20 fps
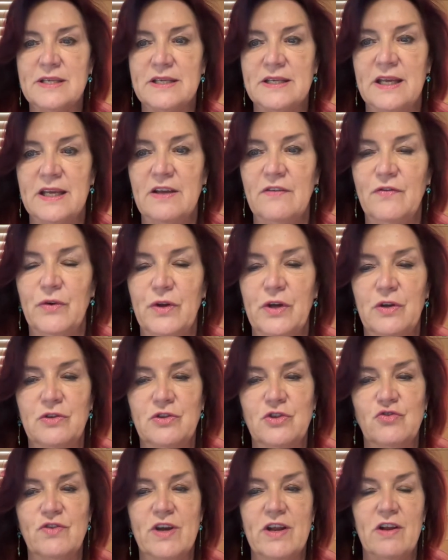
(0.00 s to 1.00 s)
Tani for you in
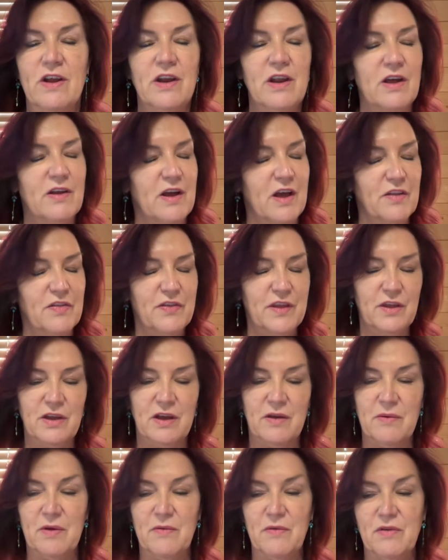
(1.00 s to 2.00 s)
Australia. I think
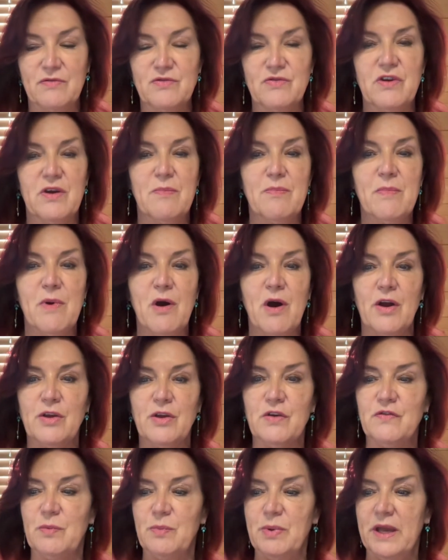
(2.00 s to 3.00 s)
I do admire
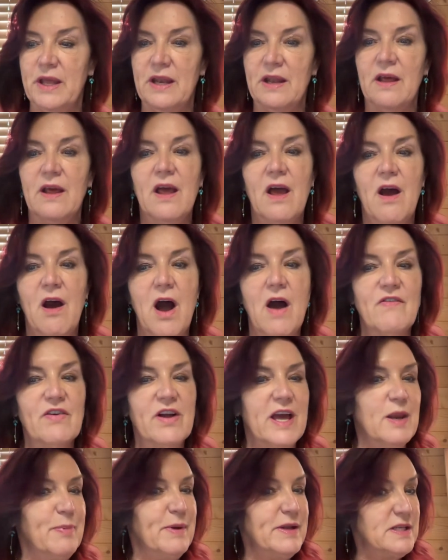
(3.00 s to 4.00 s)
you for being either
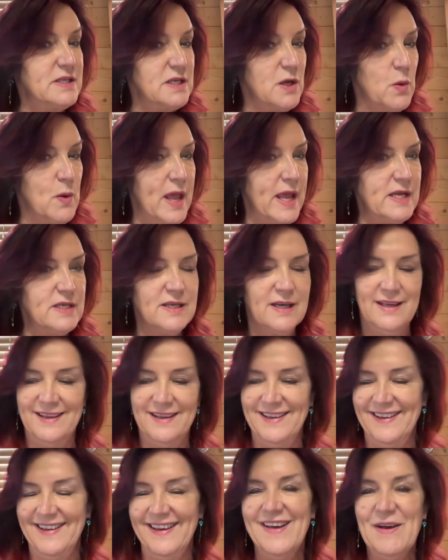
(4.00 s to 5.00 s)
going to bed so late
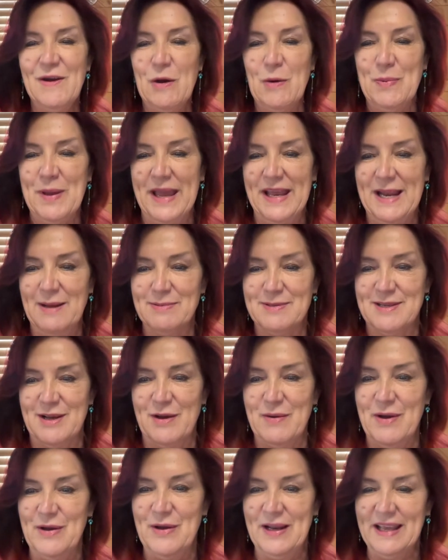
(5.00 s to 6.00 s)
or being up
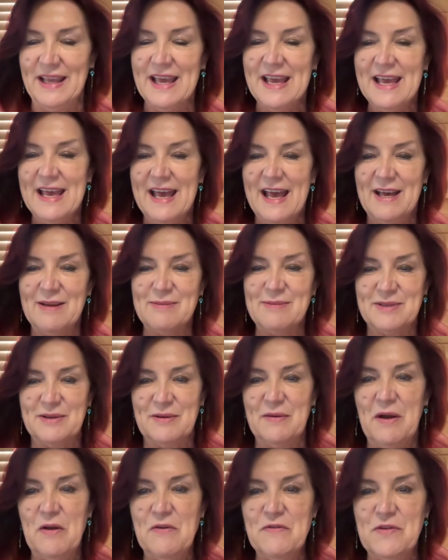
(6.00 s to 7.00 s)
so early.
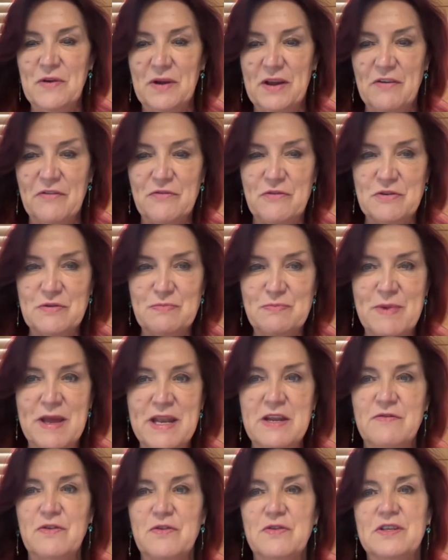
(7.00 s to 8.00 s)
So hopefully I'll get through as
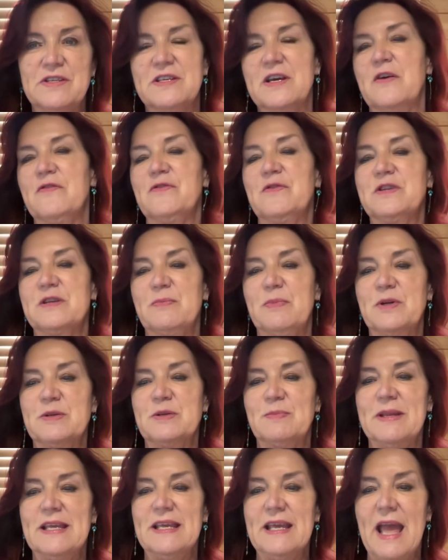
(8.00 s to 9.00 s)
many of you this afternoon as I
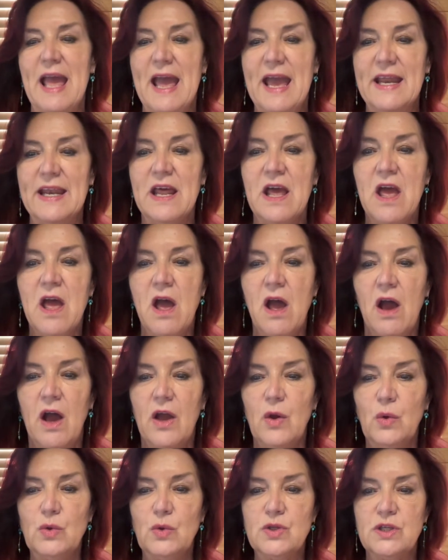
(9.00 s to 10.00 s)
possibly can.
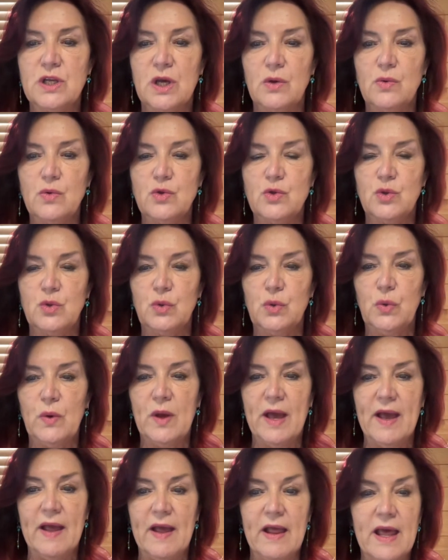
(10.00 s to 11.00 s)
I also do
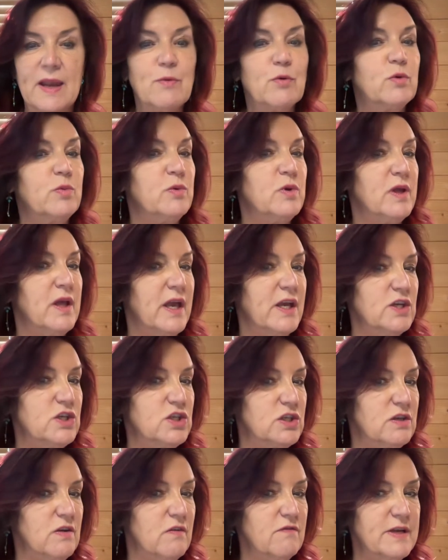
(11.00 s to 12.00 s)
animal
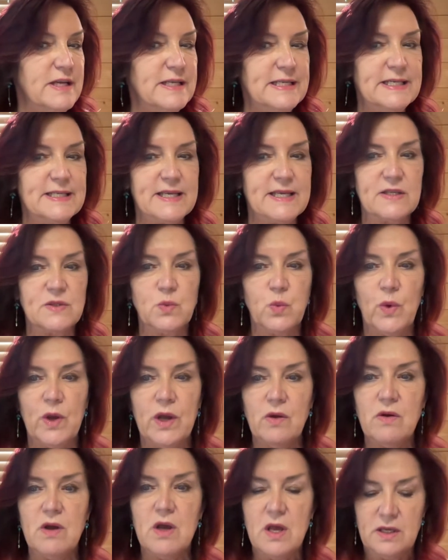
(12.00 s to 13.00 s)
communication readings as
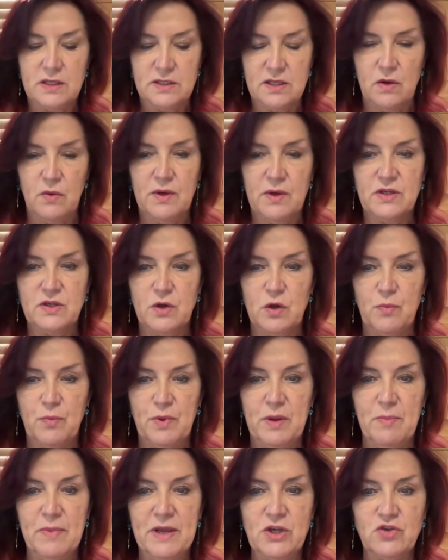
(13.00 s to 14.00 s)
well, so I'm going to do a
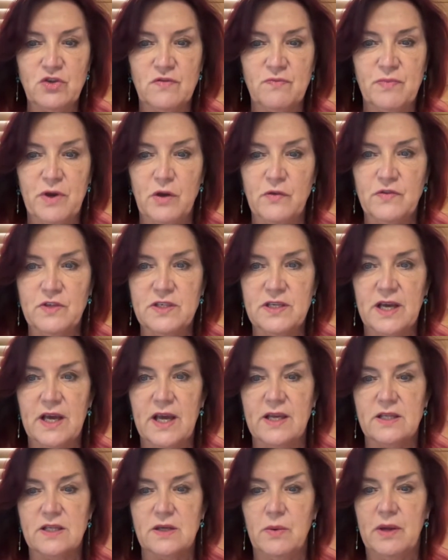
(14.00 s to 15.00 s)
bit mixture of both
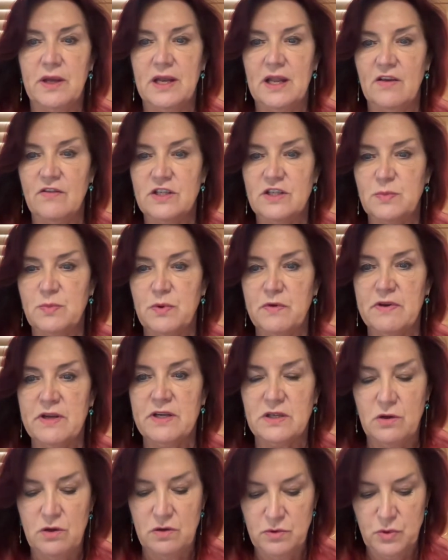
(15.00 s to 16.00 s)
today, so we can have
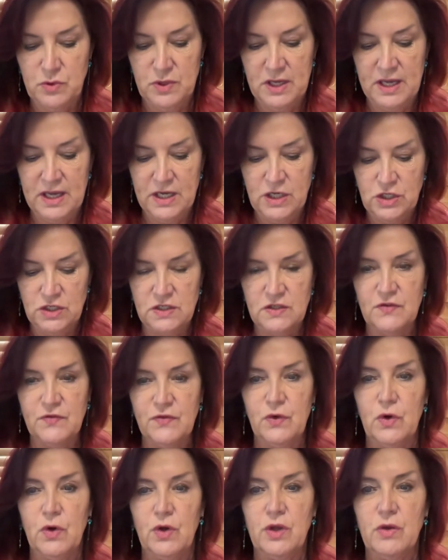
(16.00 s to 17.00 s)
spirit communications
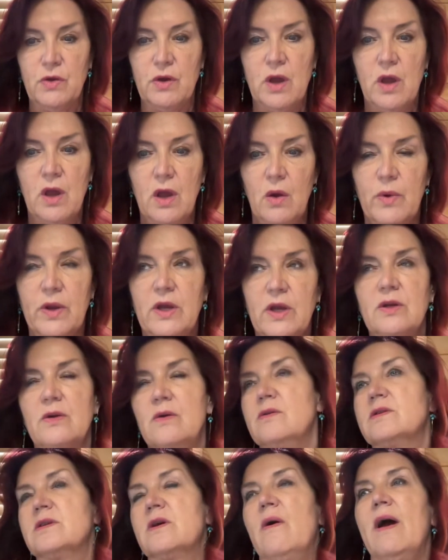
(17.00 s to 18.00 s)
for you. We can
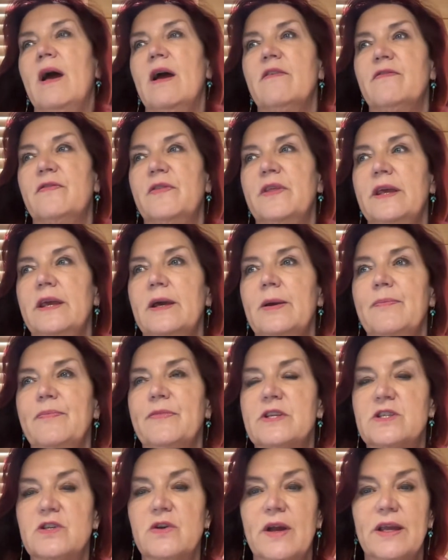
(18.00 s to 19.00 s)
also have
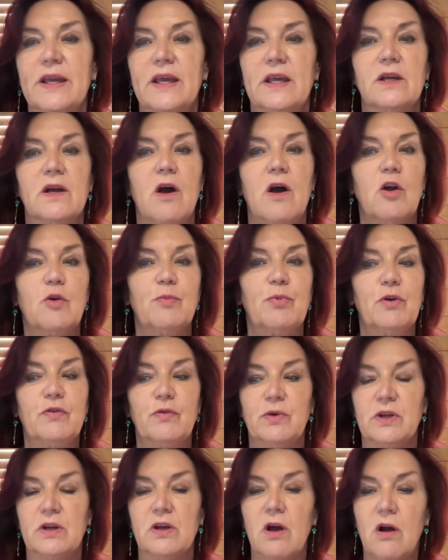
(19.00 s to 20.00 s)
the psychic card pull if
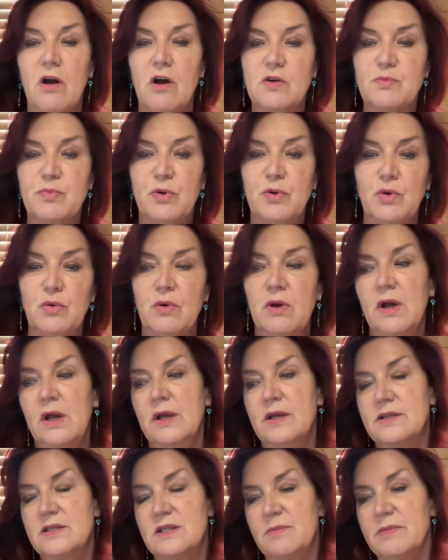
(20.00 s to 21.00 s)
you want a card pull,
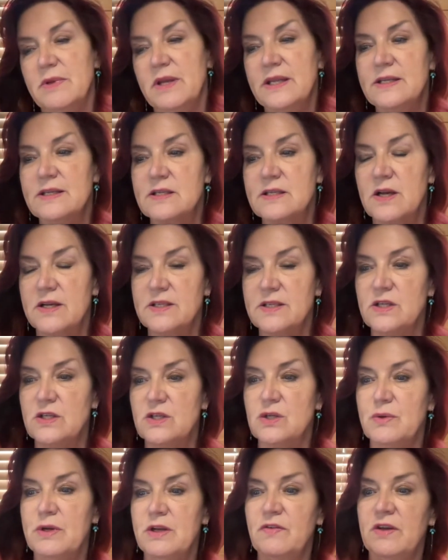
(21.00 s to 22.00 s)
some insights
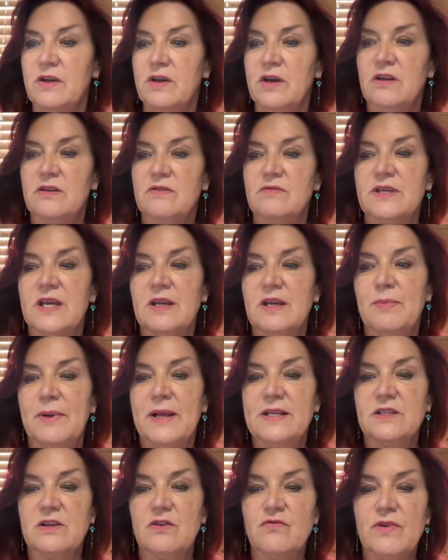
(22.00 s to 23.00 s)
into anything taking
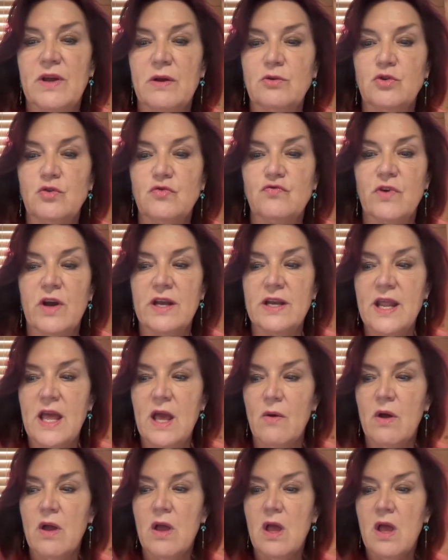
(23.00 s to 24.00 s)
place around you right now.